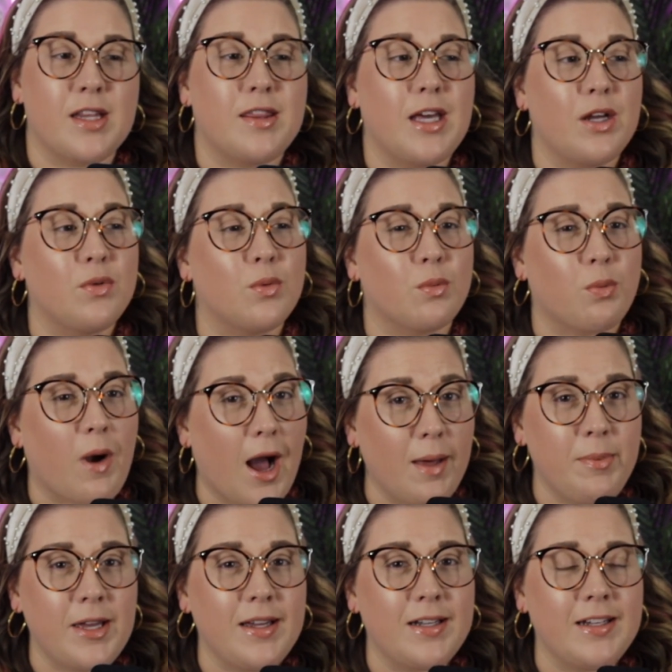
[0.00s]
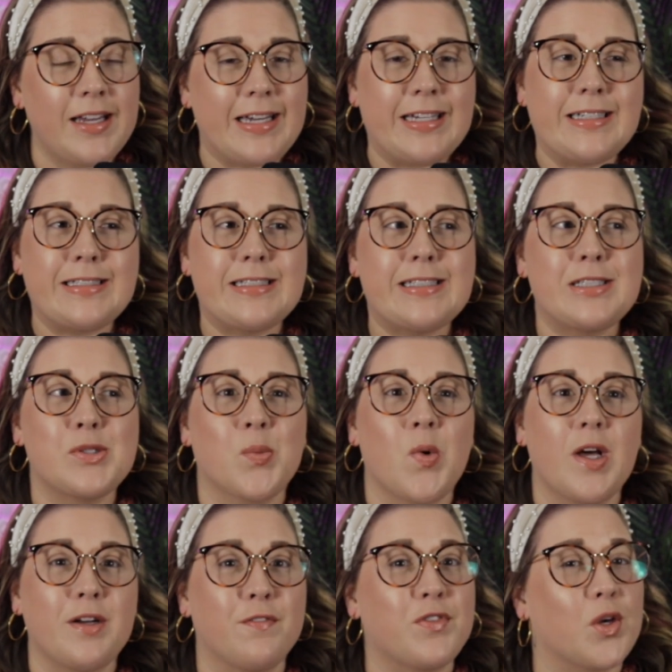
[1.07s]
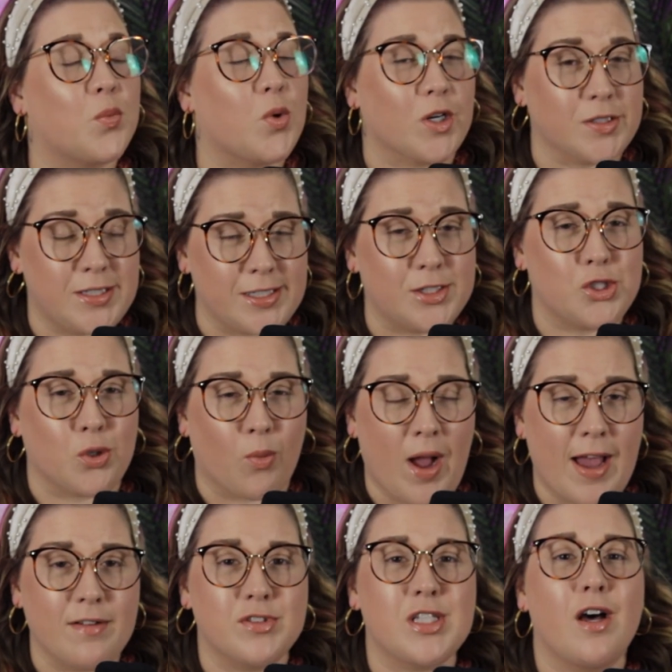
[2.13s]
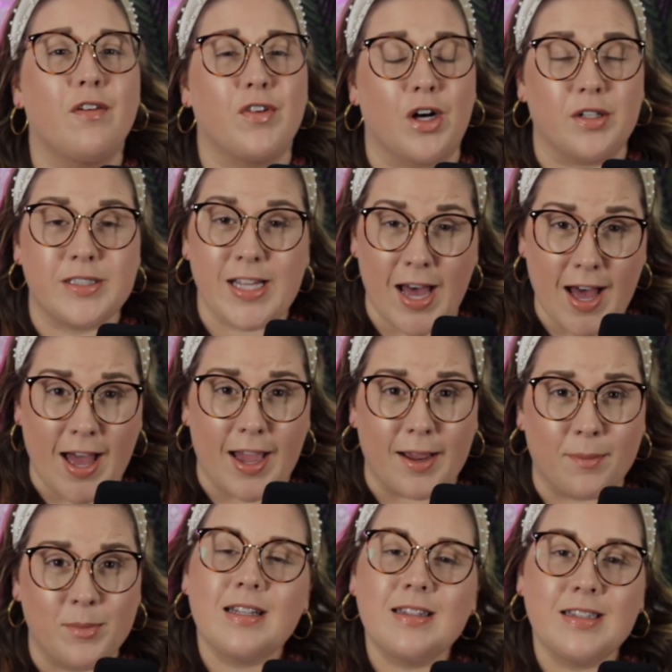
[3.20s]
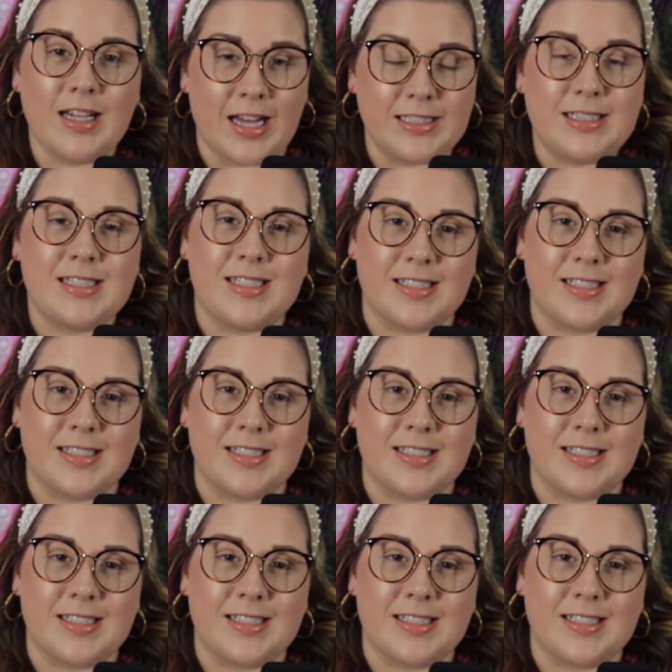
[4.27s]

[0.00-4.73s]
then Robyn is is one of the worst sister wives of all time. Let's